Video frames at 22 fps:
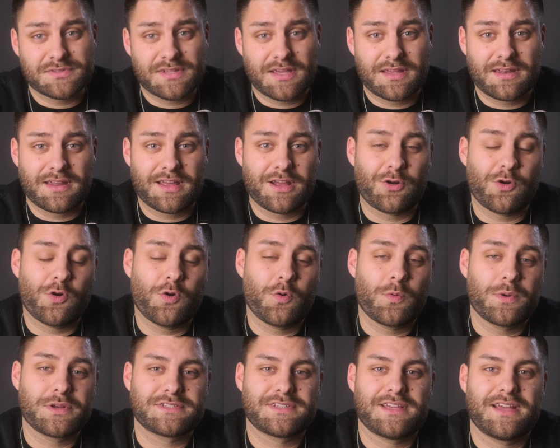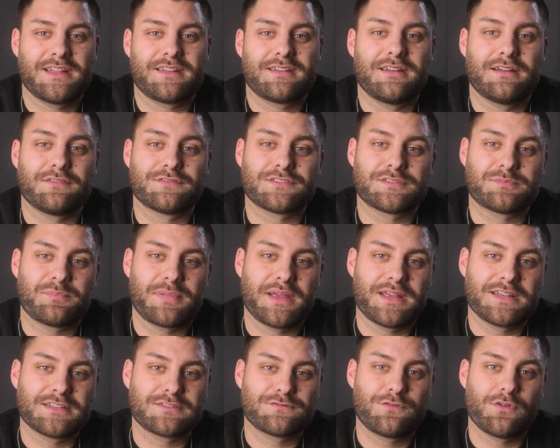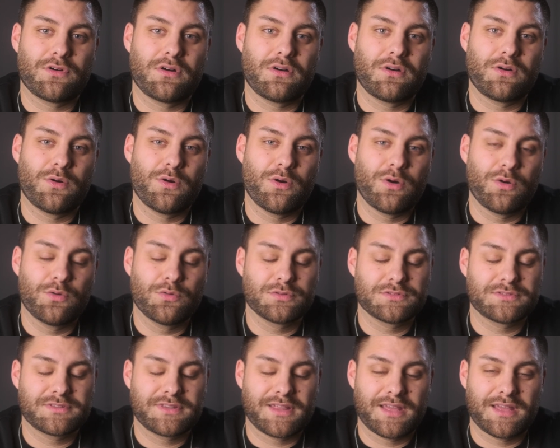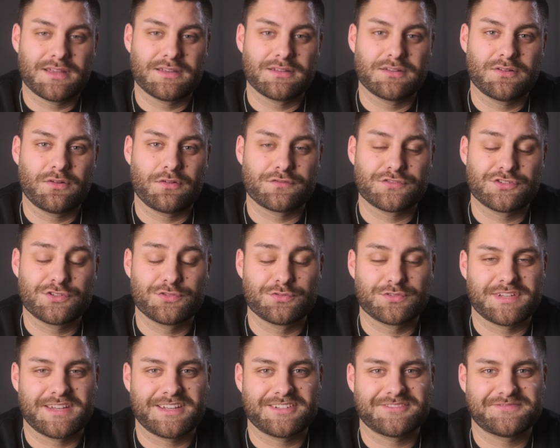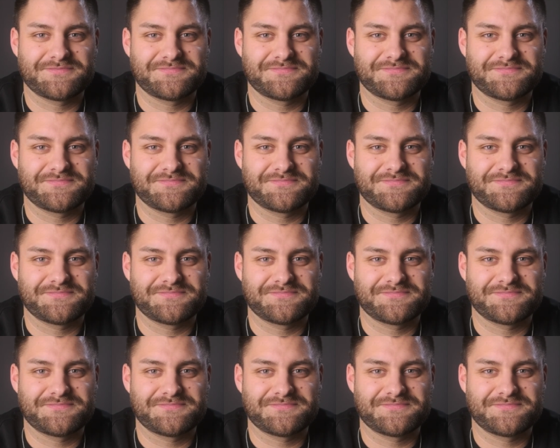and I always had enough space for a whole day of shooting.